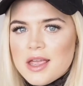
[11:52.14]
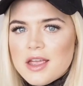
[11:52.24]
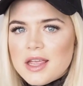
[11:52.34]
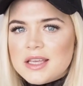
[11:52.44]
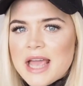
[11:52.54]

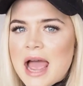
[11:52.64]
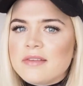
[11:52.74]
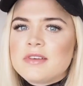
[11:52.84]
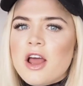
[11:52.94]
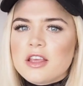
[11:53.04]
it
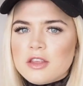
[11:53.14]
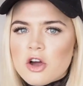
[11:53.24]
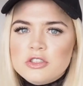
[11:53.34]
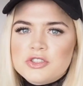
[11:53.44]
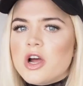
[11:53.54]
can, like, the
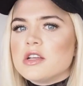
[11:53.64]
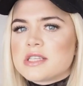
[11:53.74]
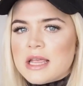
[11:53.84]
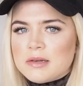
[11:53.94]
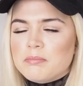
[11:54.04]
contrast
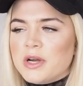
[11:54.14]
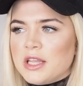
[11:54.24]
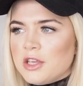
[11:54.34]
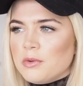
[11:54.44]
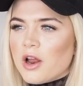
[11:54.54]
can
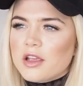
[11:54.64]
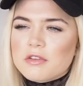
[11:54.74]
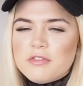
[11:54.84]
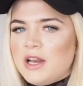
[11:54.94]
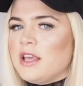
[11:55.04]
bring you like a
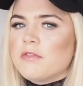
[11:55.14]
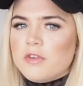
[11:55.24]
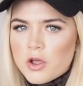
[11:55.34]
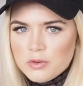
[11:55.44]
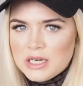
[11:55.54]
feeling of
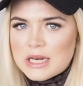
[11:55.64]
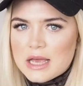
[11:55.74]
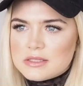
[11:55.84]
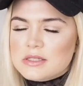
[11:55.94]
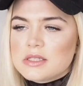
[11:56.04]

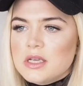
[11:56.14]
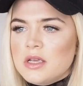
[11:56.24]
loneliness.